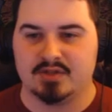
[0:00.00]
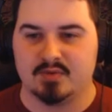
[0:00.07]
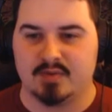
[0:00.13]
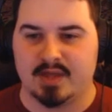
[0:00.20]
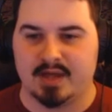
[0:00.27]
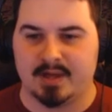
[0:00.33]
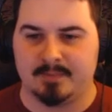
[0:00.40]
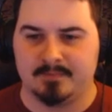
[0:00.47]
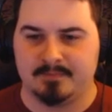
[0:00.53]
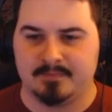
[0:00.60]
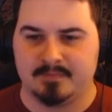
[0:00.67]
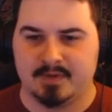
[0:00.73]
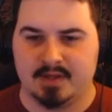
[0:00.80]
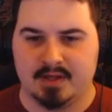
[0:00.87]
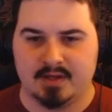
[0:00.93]
Let's do that.
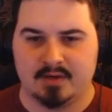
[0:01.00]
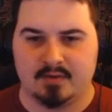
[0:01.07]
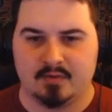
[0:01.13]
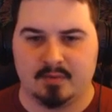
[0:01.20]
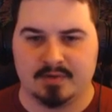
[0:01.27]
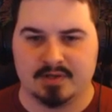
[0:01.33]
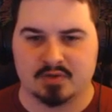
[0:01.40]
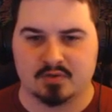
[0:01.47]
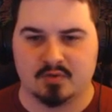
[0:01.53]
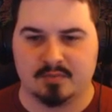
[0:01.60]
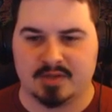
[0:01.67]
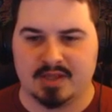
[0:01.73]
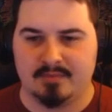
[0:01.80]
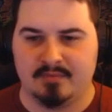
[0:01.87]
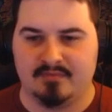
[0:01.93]
Open as
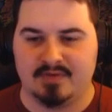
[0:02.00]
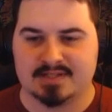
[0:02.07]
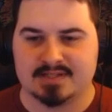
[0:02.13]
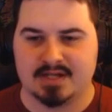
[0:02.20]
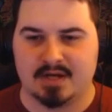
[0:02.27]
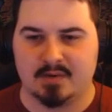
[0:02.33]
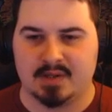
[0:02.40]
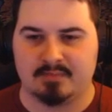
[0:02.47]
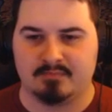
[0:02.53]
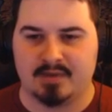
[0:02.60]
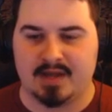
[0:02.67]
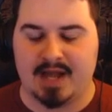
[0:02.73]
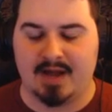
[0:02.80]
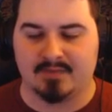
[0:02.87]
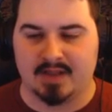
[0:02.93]
equipped Glamour Fists. I already
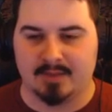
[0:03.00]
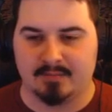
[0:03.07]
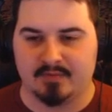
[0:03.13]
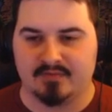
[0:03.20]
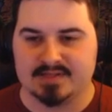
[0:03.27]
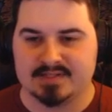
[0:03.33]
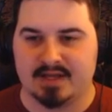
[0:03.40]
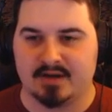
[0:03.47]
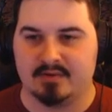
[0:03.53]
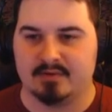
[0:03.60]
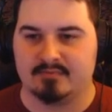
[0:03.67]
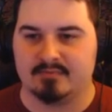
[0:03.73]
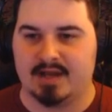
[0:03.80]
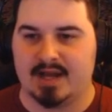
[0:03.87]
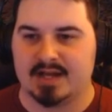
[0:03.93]
have Glamour Fists. I
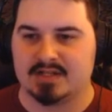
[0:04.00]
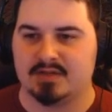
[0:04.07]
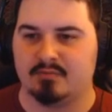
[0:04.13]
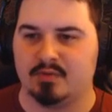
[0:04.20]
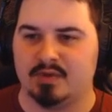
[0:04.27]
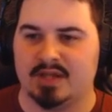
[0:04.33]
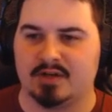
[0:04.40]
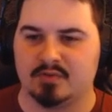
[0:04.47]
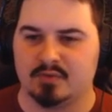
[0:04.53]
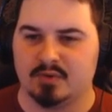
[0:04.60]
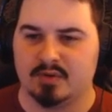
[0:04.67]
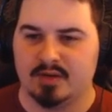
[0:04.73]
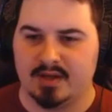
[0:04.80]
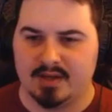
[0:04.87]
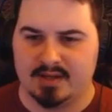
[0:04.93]
don't actually would like
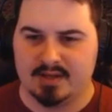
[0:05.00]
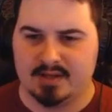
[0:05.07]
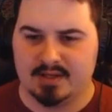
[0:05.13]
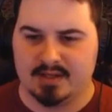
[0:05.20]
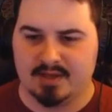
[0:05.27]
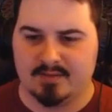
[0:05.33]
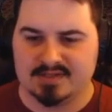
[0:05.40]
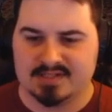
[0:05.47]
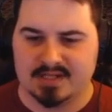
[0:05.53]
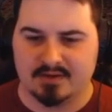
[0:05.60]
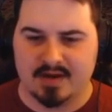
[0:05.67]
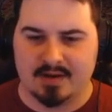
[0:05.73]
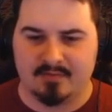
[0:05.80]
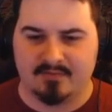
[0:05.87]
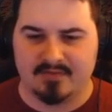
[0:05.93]
to. Can we sell
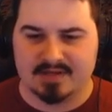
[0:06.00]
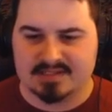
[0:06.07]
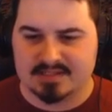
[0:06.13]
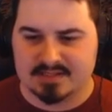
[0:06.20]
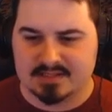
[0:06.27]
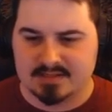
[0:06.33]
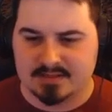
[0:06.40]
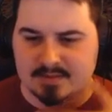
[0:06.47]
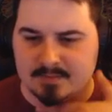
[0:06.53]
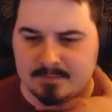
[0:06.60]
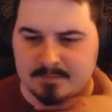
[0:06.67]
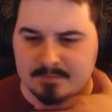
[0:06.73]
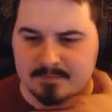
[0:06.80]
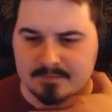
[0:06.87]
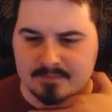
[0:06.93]
Glamour Fists?
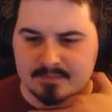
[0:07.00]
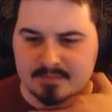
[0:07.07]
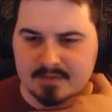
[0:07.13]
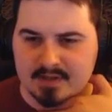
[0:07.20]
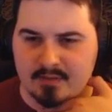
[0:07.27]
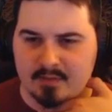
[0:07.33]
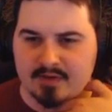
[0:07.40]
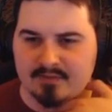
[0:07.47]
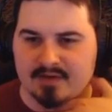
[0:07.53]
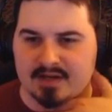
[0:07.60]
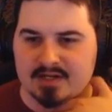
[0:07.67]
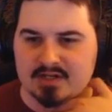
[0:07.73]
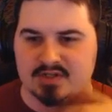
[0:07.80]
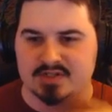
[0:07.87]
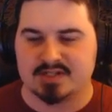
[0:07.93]
I wonder if I
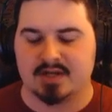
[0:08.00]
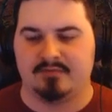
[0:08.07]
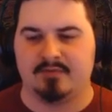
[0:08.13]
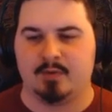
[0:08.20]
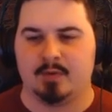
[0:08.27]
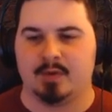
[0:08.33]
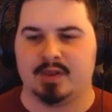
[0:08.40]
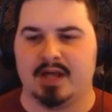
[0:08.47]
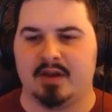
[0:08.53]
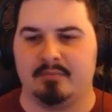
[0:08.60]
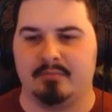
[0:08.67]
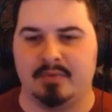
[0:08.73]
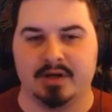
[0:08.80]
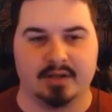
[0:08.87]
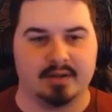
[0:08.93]
can actually sell them for a lot
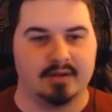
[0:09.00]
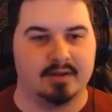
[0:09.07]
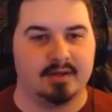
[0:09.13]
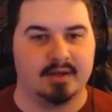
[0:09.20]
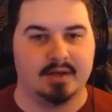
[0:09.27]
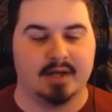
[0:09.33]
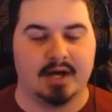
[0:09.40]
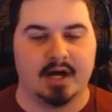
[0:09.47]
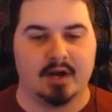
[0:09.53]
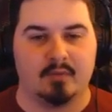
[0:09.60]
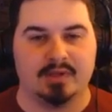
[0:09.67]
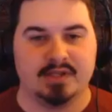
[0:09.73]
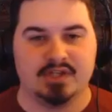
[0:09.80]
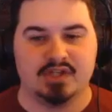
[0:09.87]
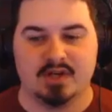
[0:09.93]
of money. I don't
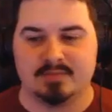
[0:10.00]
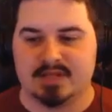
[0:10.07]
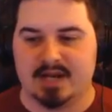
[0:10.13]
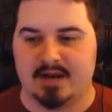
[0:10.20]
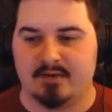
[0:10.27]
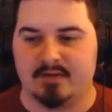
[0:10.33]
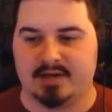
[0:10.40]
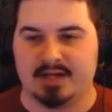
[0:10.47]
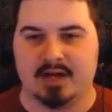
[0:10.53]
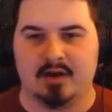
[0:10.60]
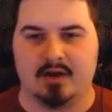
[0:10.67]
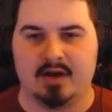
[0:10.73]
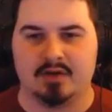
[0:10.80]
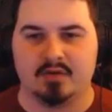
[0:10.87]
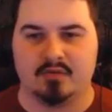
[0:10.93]
want the gems that I have right
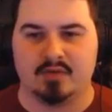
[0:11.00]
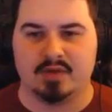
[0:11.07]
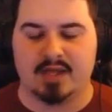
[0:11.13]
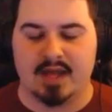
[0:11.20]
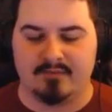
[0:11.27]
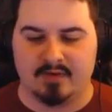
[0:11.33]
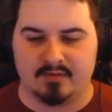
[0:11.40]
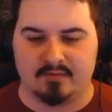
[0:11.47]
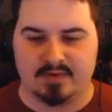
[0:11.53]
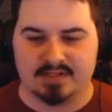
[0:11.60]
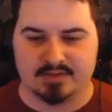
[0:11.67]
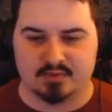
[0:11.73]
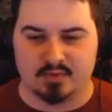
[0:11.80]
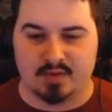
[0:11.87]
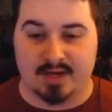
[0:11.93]
now. I don't really have a
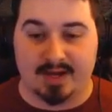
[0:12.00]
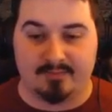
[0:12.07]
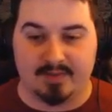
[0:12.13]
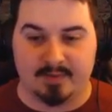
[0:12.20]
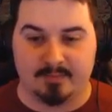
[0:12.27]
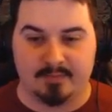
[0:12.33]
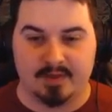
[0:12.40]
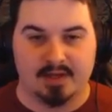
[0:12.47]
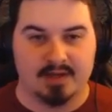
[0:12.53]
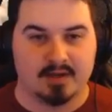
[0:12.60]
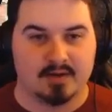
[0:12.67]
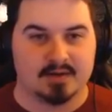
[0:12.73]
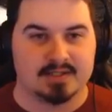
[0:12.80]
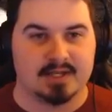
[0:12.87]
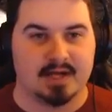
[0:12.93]
reason to have them,
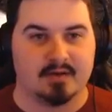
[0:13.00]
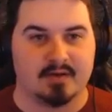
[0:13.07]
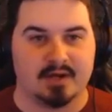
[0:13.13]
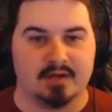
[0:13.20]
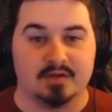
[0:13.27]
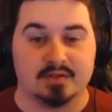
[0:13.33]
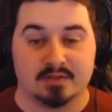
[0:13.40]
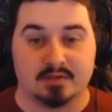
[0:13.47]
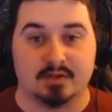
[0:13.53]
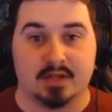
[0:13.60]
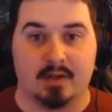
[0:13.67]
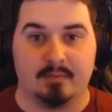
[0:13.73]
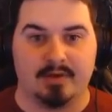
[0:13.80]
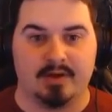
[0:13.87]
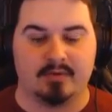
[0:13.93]
because I now can use a
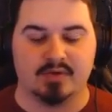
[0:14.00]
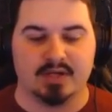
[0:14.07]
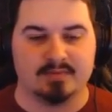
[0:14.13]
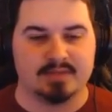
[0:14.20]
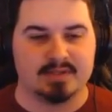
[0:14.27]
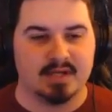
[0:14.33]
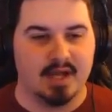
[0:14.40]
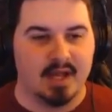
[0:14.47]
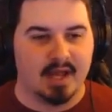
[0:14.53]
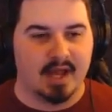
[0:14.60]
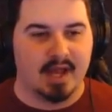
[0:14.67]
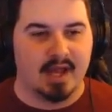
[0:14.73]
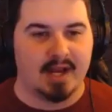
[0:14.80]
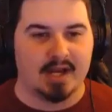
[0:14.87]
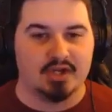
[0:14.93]
lot better gems.
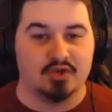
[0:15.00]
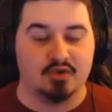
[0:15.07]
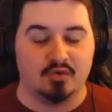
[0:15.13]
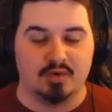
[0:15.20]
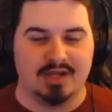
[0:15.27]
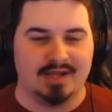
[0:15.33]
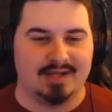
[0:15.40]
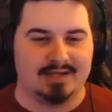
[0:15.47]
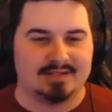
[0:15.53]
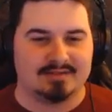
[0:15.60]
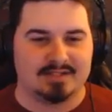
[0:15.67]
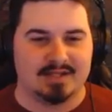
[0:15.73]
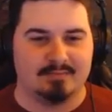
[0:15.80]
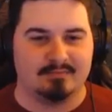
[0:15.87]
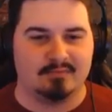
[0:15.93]
And I do need
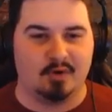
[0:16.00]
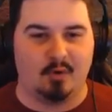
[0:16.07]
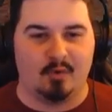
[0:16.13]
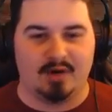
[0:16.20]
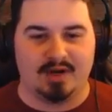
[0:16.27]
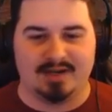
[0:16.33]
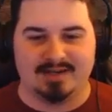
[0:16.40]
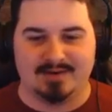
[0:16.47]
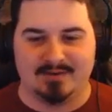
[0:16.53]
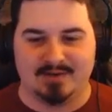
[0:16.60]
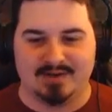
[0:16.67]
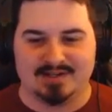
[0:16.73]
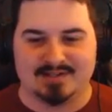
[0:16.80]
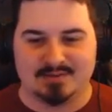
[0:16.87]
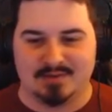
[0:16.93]
some coin in
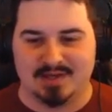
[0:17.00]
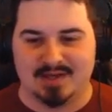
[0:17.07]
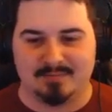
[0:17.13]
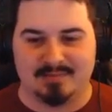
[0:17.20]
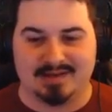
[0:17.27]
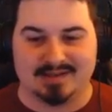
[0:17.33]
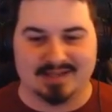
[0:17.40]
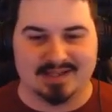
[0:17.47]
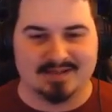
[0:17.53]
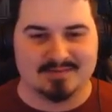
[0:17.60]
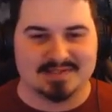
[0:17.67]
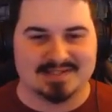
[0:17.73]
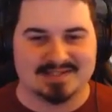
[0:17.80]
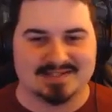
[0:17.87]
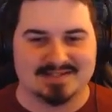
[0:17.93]
order to get my
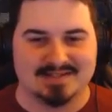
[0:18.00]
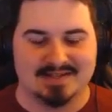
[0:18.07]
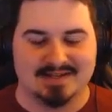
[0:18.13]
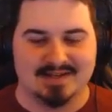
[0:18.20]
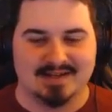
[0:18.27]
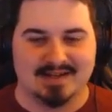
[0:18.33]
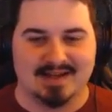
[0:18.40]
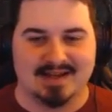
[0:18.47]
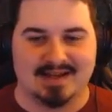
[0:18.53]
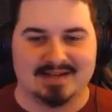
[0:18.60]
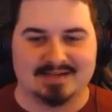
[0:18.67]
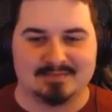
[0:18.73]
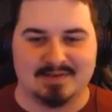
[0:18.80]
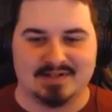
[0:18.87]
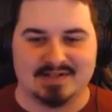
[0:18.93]
glyphs.
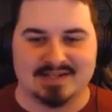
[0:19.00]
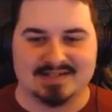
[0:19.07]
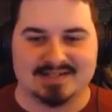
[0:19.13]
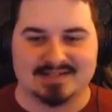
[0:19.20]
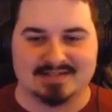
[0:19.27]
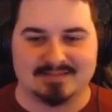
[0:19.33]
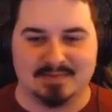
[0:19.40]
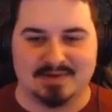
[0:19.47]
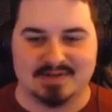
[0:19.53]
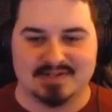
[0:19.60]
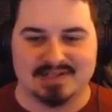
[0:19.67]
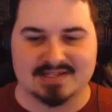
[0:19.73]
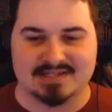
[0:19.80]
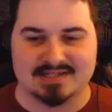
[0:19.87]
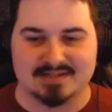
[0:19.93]
As much
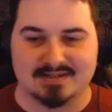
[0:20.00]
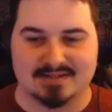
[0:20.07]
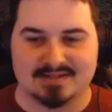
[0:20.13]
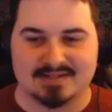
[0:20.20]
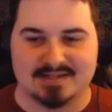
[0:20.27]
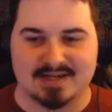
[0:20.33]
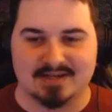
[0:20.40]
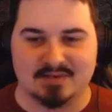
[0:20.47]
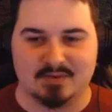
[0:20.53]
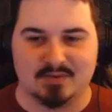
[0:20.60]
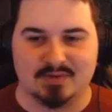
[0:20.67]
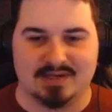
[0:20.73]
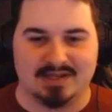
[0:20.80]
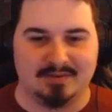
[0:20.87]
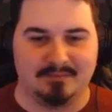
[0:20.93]
as it sucks, I
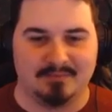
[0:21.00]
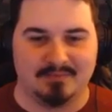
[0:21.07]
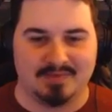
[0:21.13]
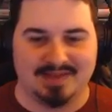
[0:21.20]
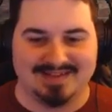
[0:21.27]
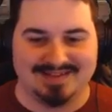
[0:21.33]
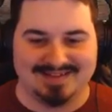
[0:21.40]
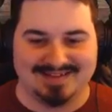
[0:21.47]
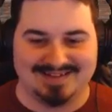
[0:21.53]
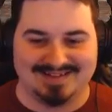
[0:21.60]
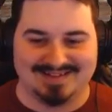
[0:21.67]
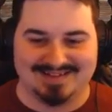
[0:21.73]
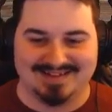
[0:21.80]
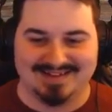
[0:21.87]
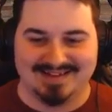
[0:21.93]
do need them.
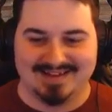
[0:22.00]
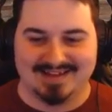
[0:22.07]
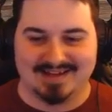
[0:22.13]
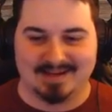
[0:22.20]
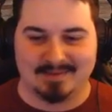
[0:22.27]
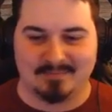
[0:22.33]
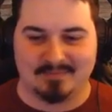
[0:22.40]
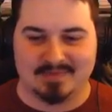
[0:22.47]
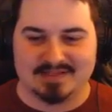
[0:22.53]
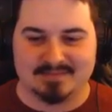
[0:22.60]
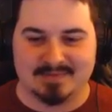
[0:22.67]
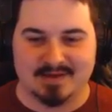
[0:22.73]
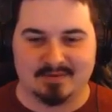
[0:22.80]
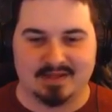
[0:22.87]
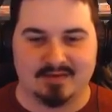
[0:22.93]
Can I
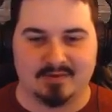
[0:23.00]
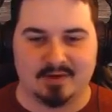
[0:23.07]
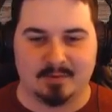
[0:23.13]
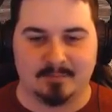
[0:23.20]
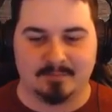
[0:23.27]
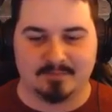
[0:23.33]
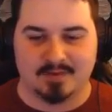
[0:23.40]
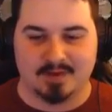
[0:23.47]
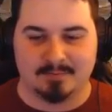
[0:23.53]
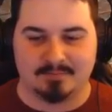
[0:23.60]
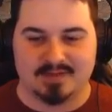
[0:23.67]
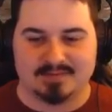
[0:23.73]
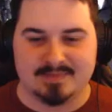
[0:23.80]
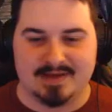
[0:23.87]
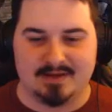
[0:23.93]
dismount? There we go. Nope,
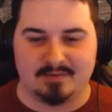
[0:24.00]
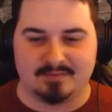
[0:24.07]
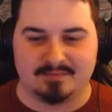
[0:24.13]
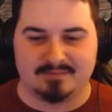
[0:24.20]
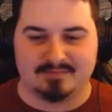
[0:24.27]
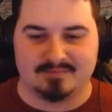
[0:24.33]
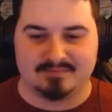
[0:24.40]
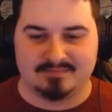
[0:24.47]
dismount.